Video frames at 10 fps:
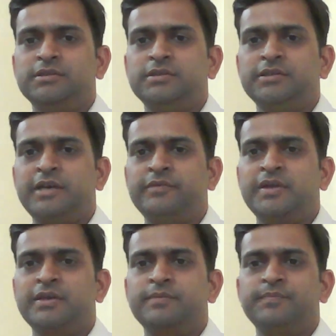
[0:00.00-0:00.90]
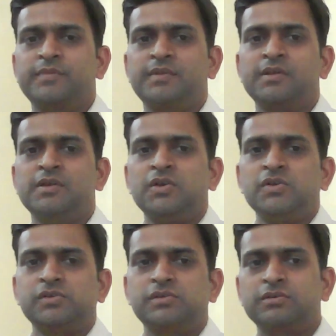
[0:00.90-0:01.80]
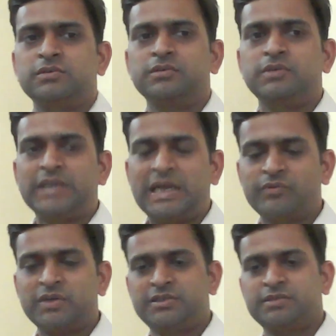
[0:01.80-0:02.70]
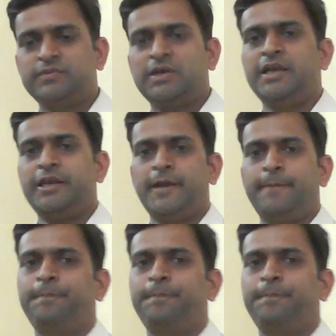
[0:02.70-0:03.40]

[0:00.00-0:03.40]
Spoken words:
that were. So that was the idea.